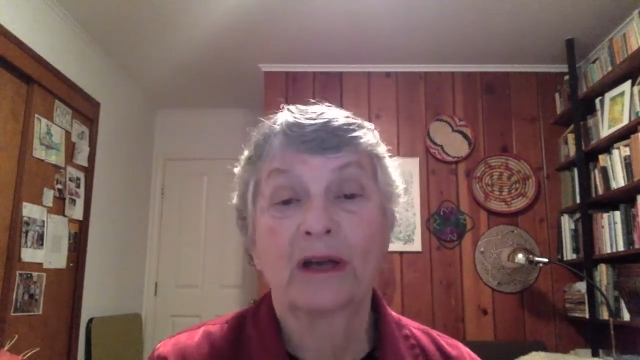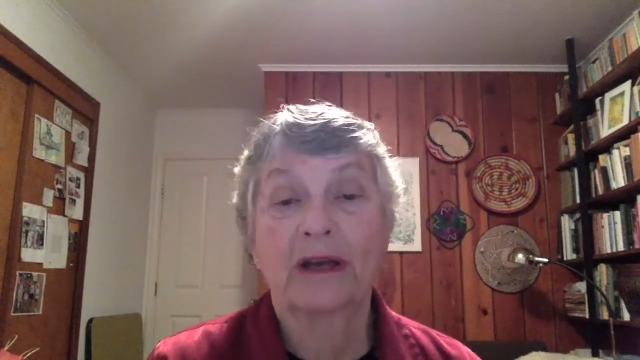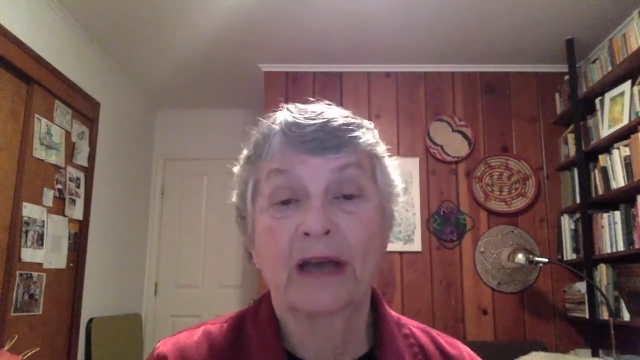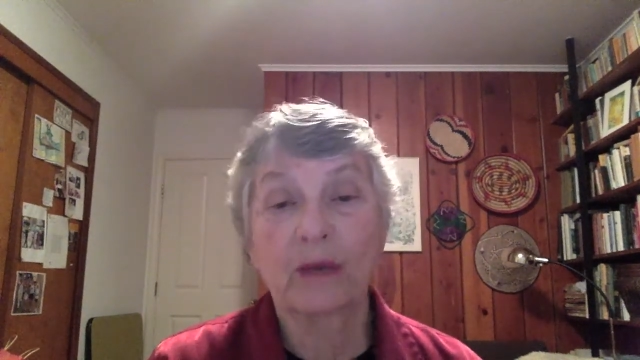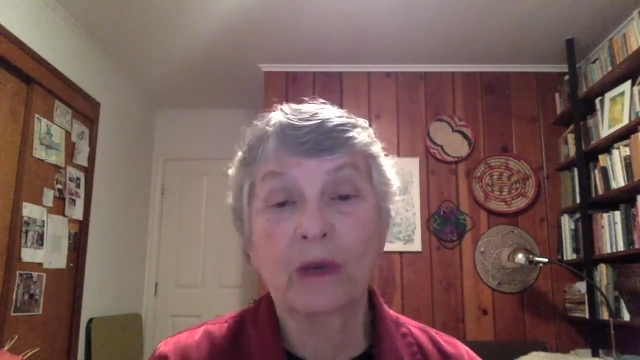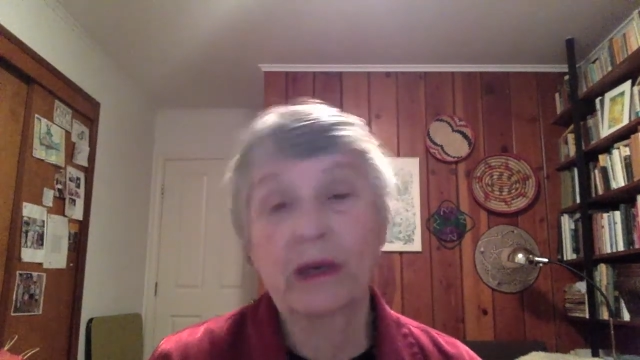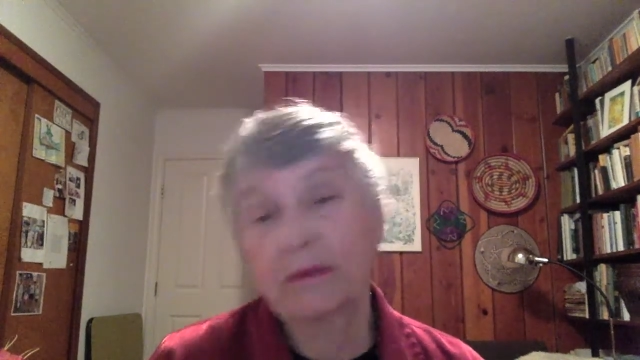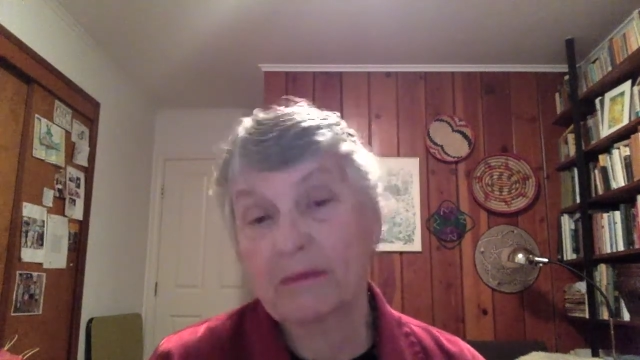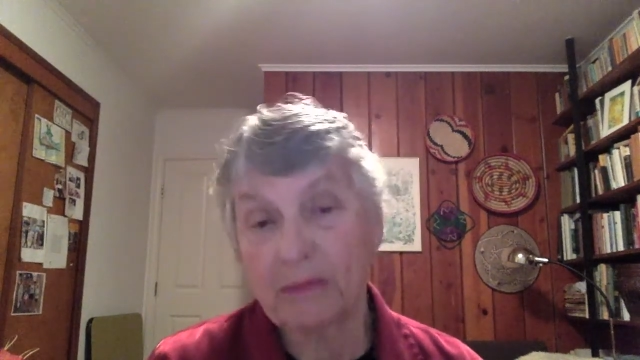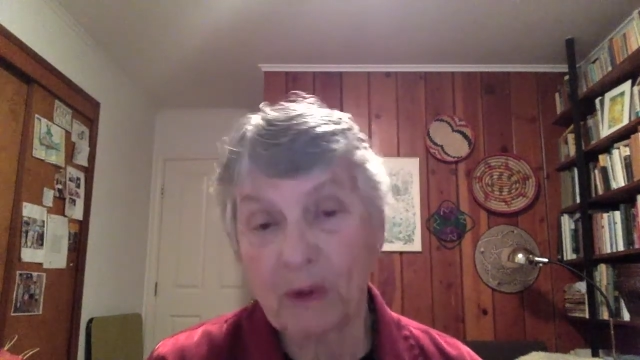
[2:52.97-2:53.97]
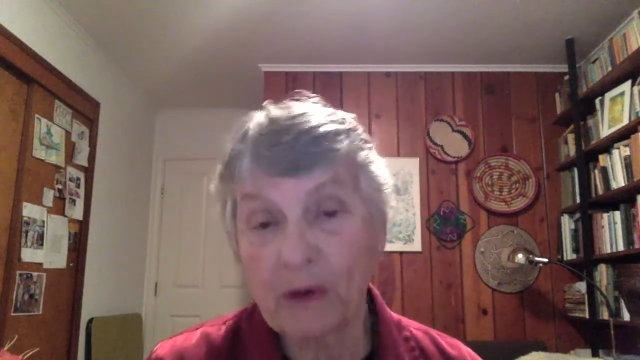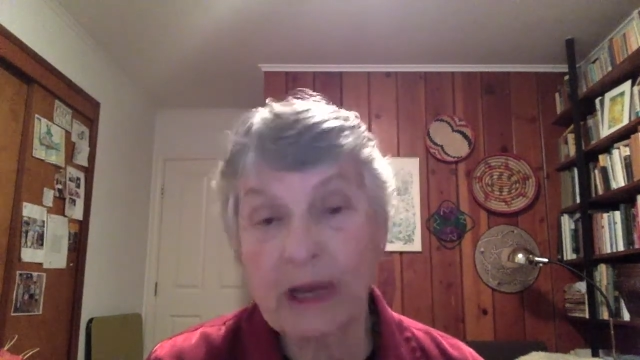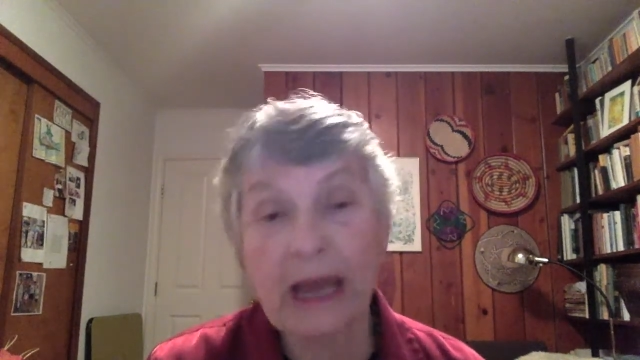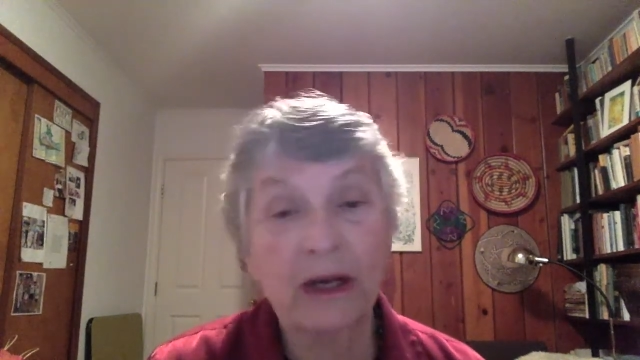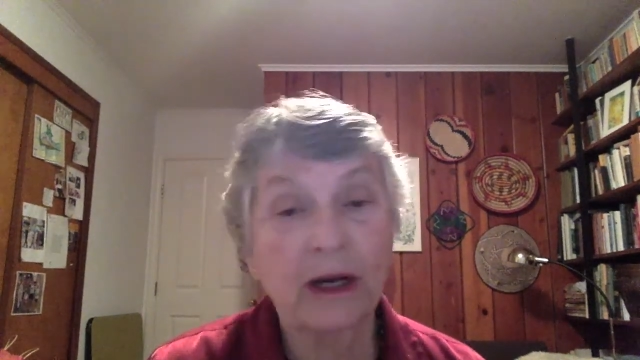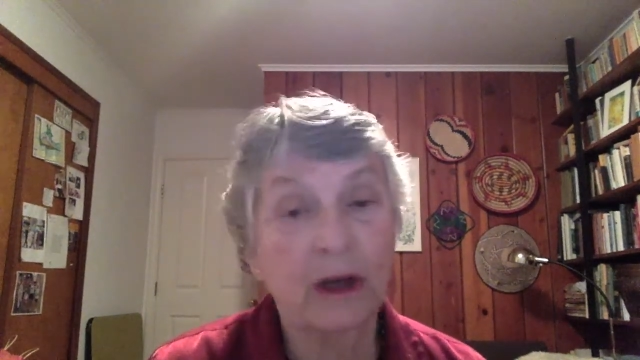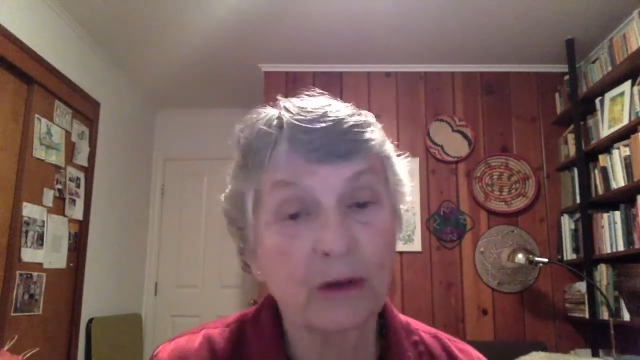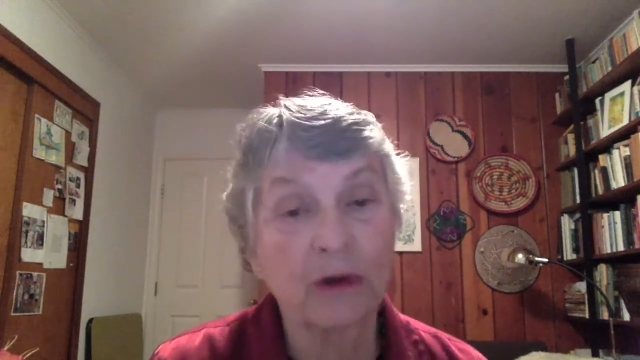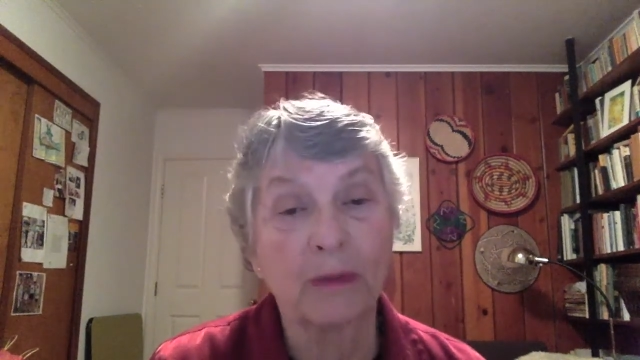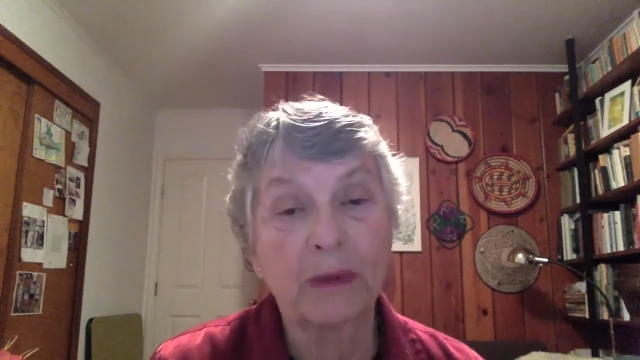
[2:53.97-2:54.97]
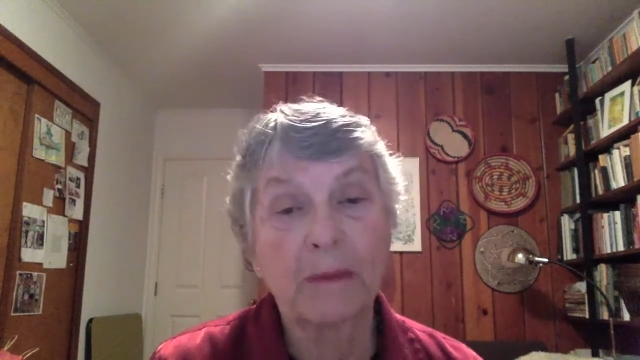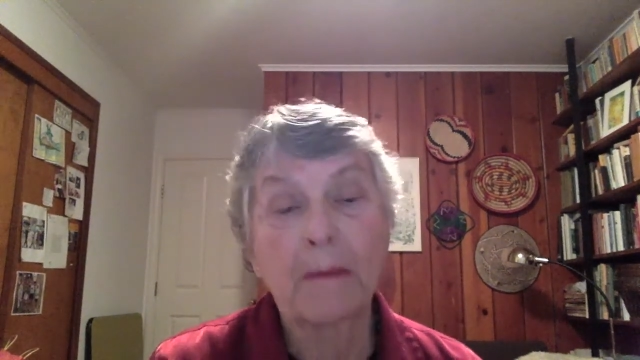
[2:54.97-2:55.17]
Can we create a group?"